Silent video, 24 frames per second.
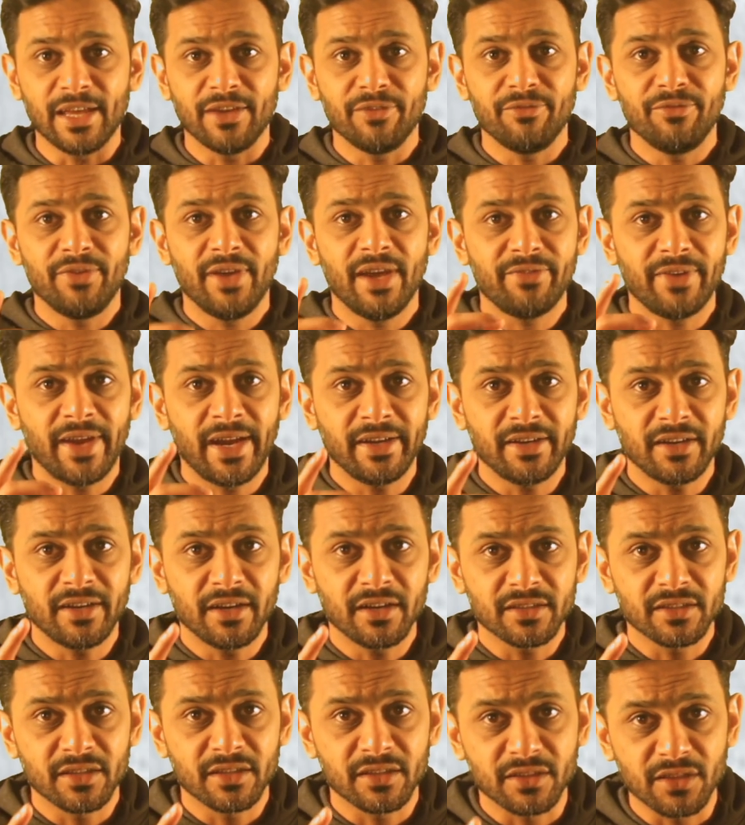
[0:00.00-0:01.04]
we have
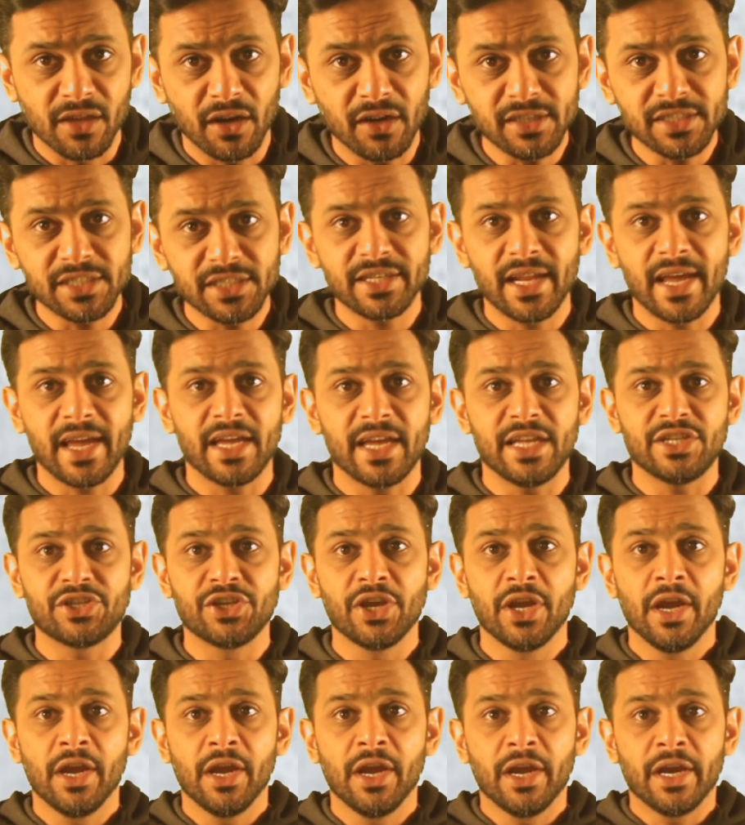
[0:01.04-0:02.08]
entered the third stage,
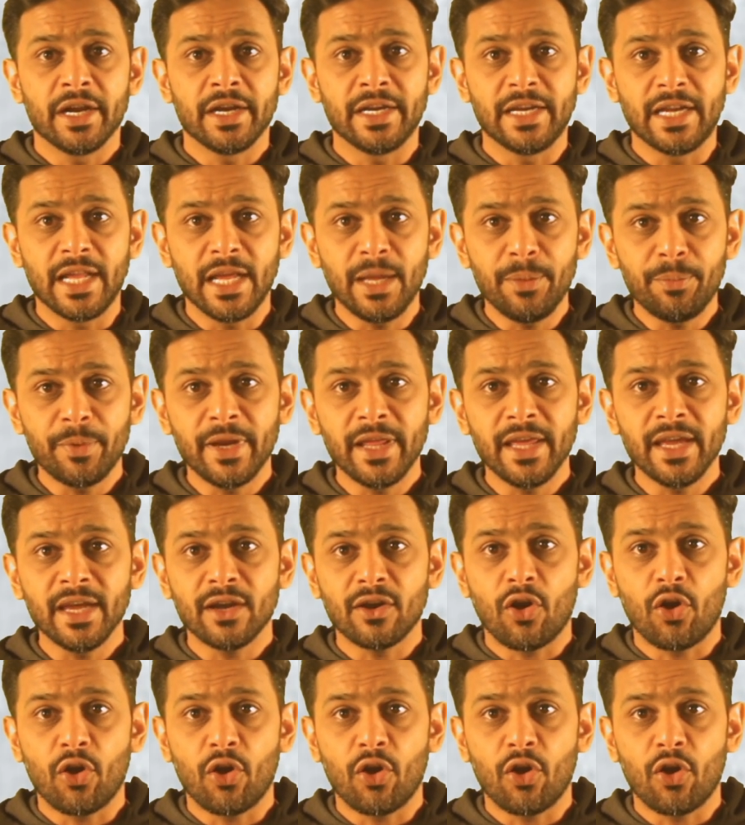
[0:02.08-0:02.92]
deepening